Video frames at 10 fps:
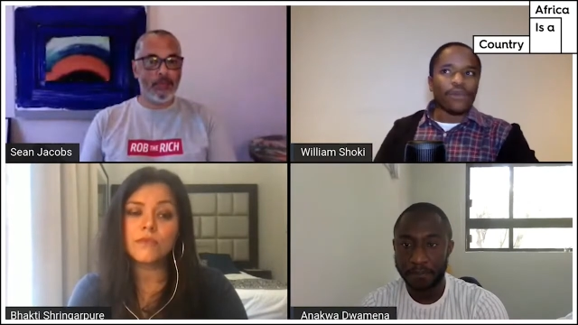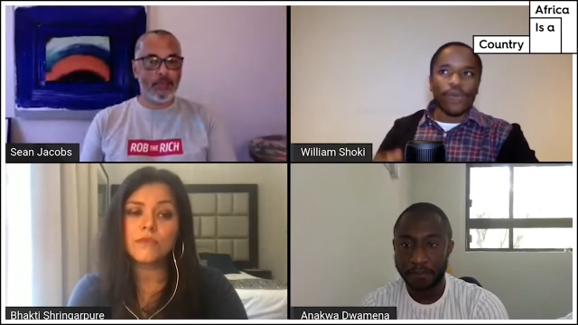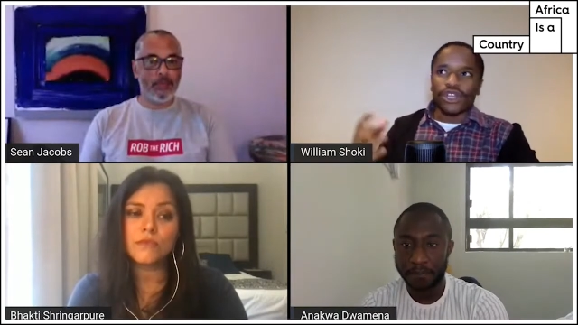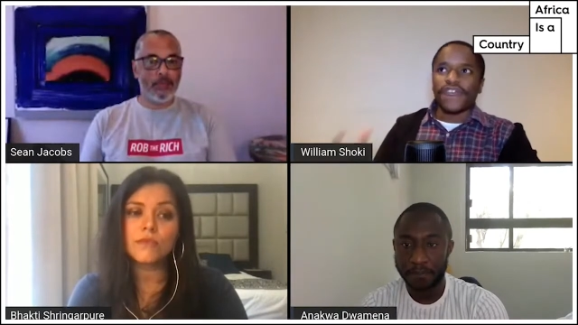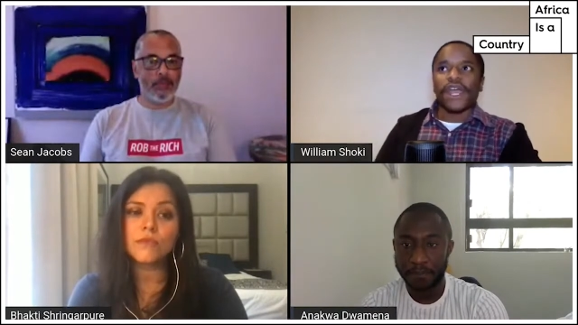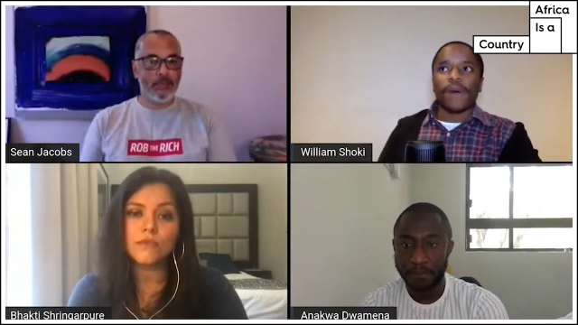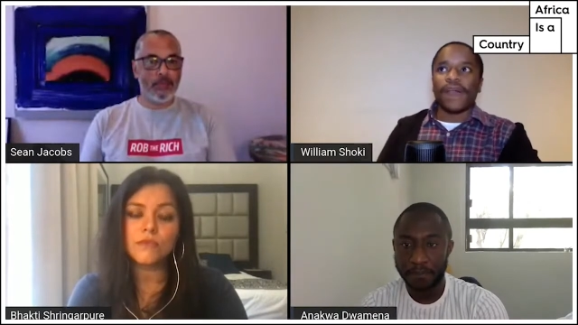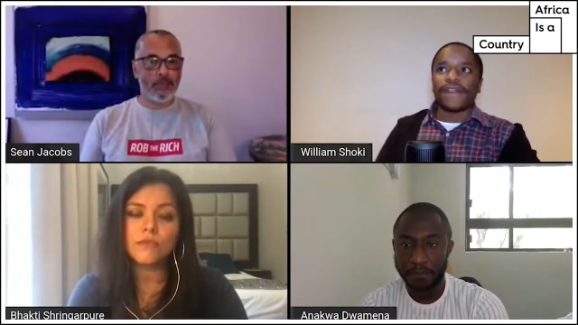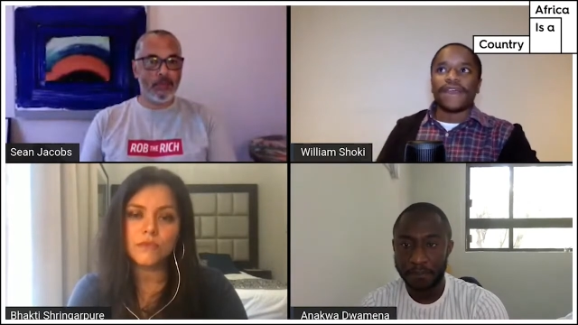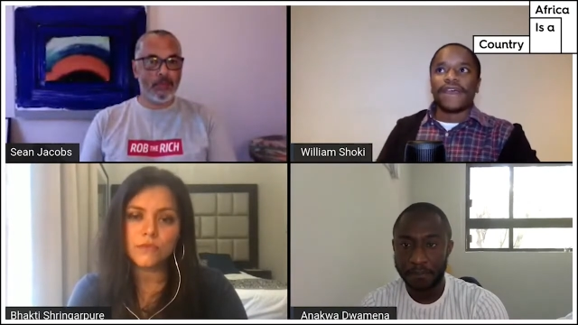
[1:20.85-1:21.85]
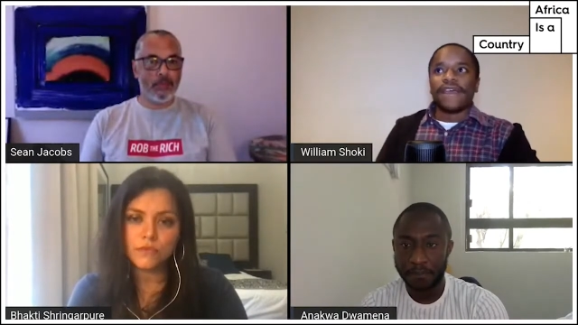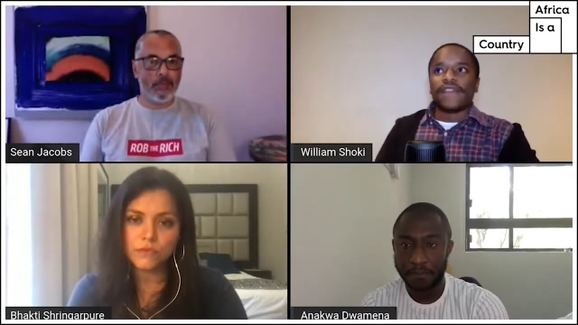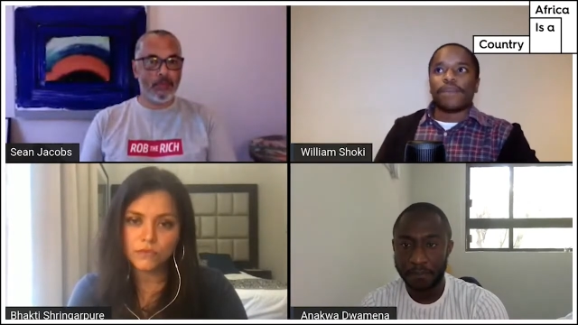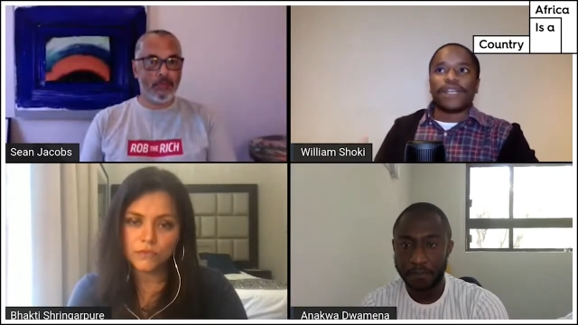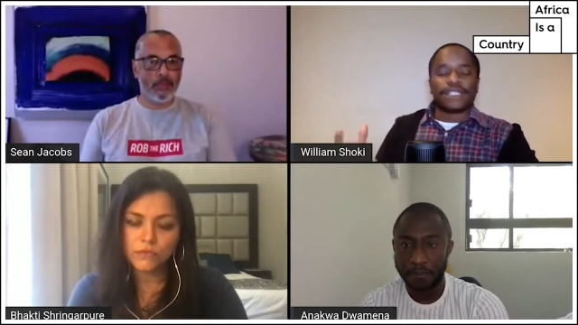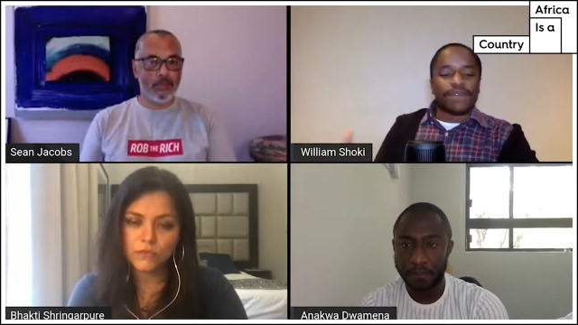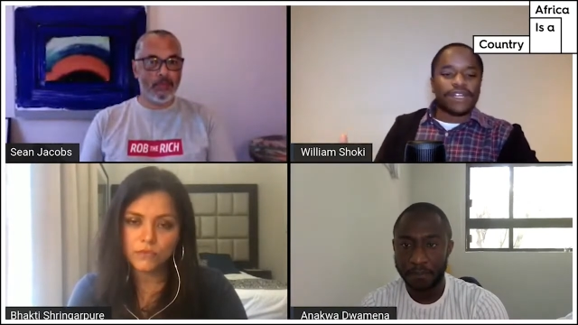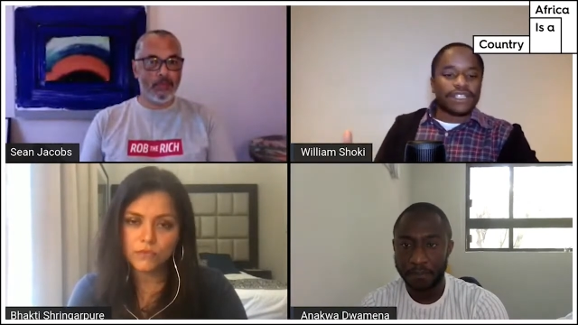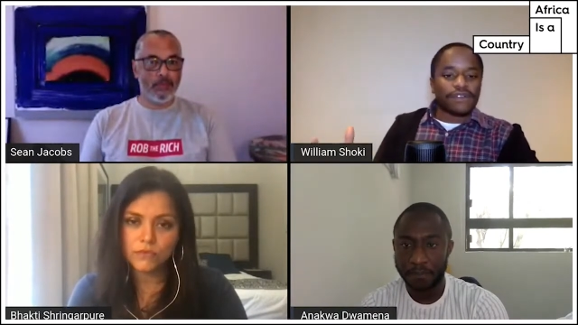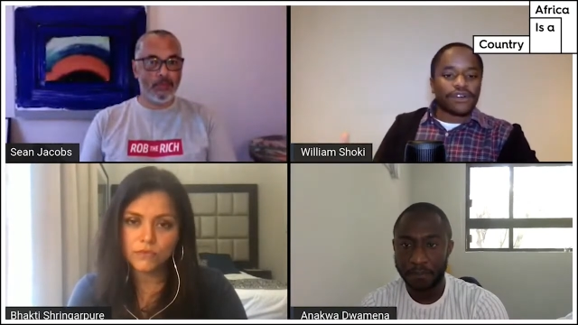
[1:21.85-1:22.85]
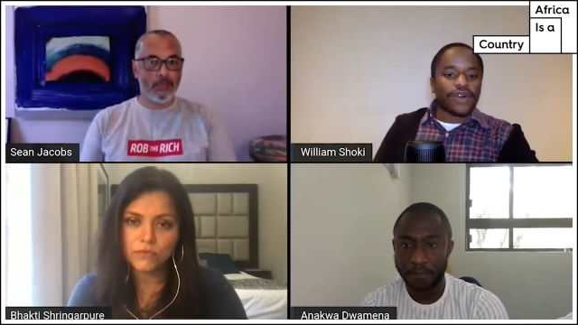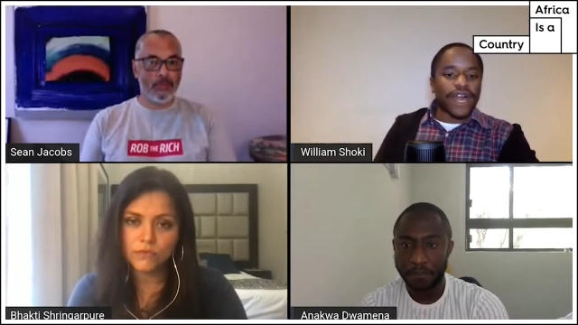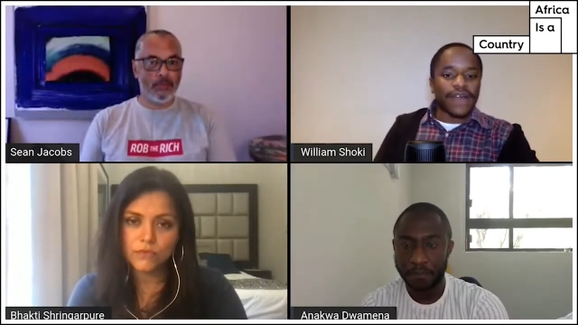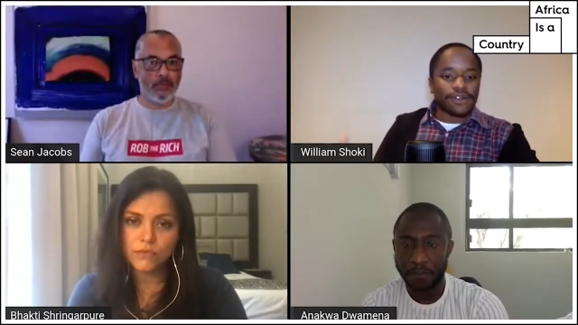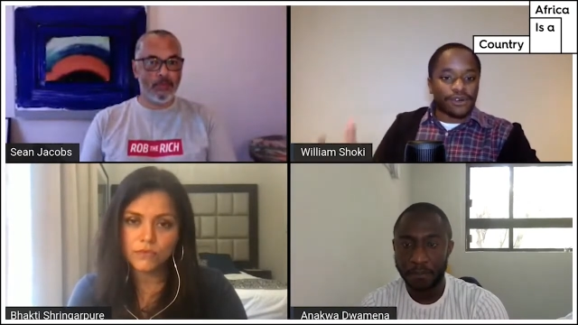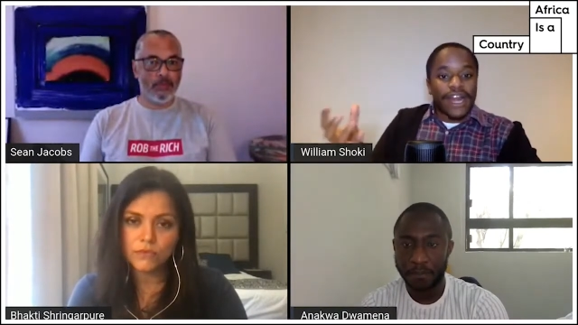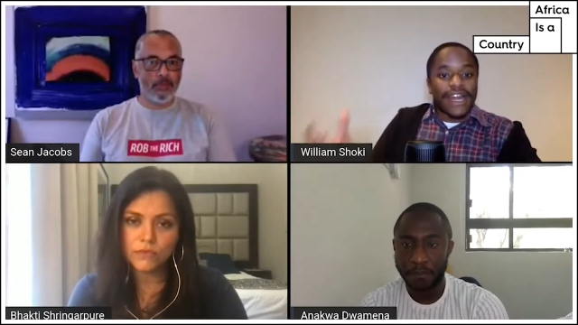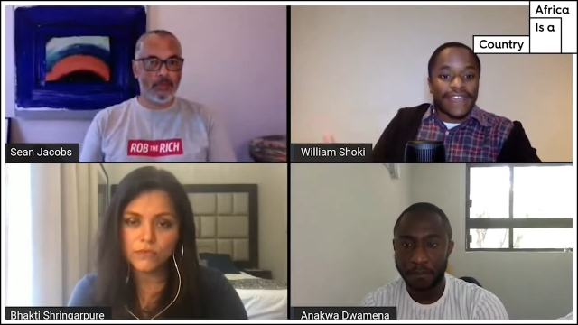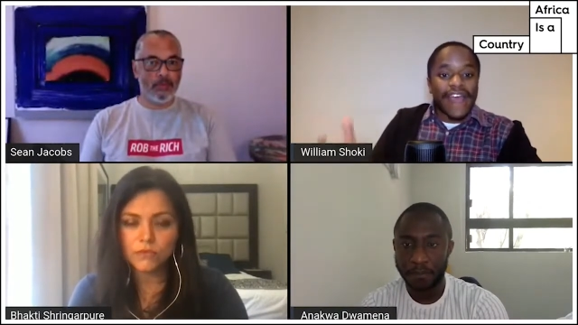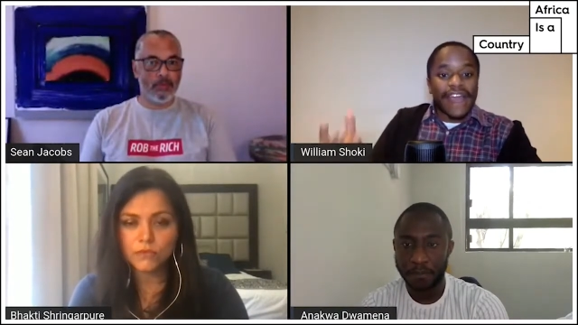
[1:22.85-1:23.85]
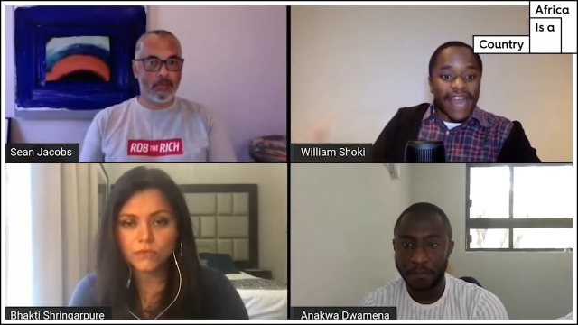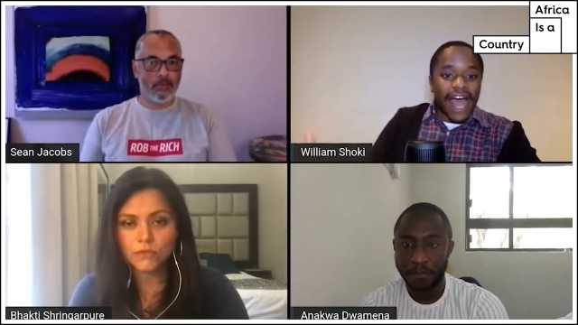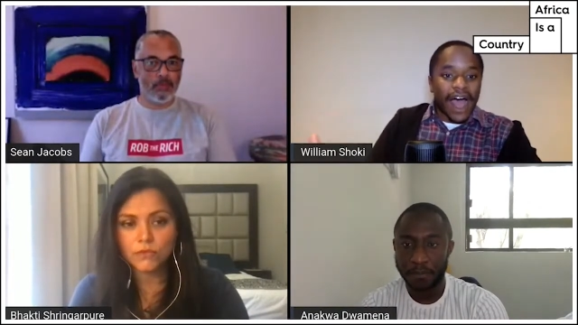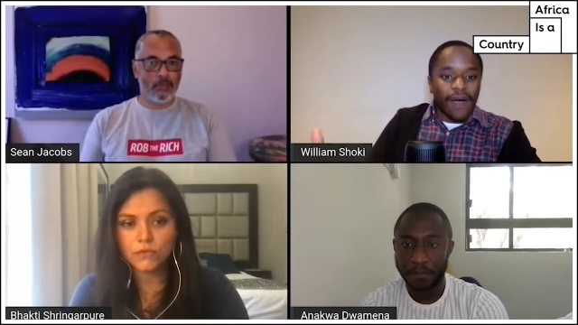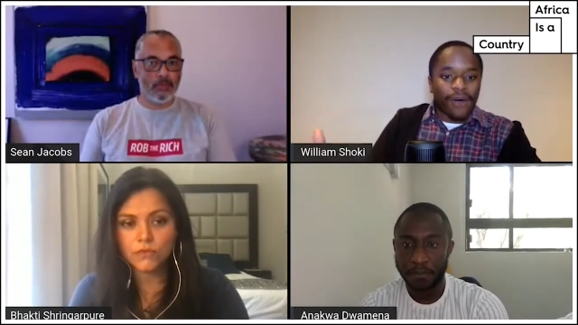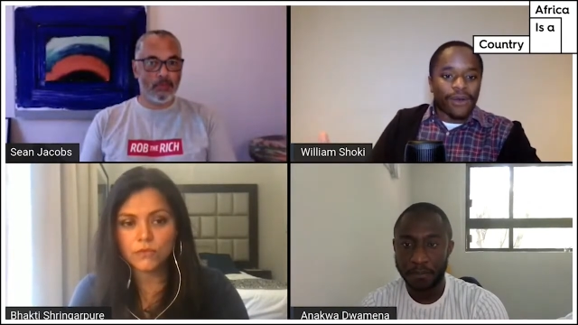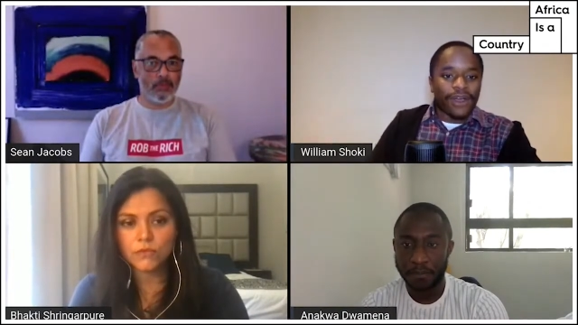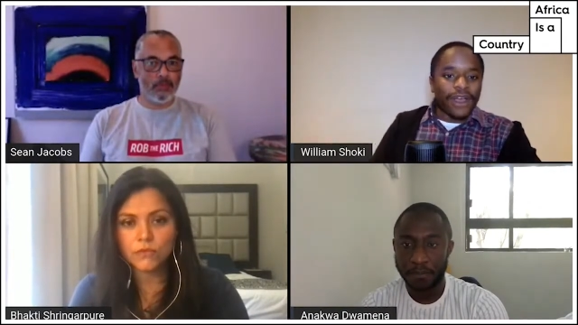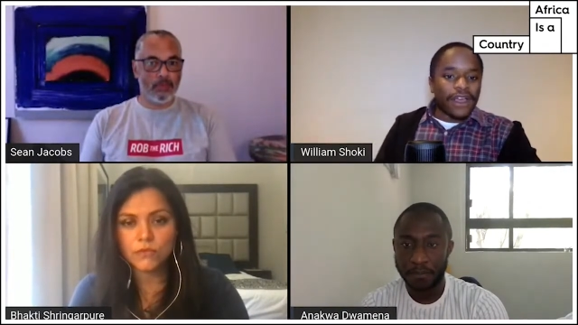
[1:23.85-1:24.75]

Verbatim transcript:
Speaker 1: when you think about the possibility of cre- creating that now